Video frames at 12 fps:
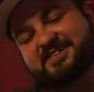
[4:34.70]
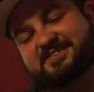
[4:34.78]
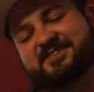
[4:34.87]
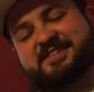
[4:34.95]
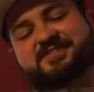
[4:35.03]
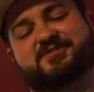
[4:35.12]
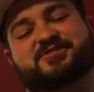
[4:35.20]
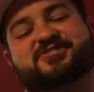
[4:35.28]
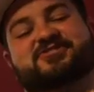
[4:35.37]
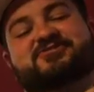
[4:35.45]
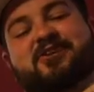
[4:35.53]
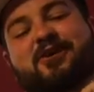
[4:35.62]
Dude, these are
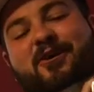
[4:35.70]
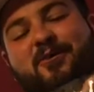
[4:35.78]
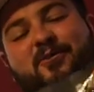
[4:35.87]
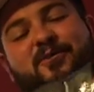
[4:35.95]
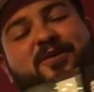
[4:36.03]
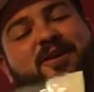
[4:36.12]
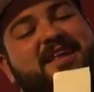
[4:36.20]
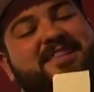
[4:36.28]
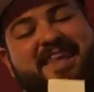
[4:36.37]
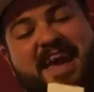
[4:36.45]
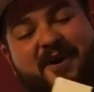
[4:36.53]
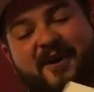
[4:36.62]
Star Wars.
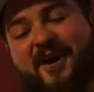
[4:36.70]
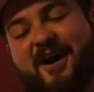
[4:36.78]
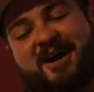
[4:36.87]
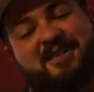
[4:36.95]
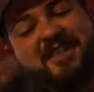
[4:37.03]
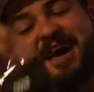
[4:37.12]
They are.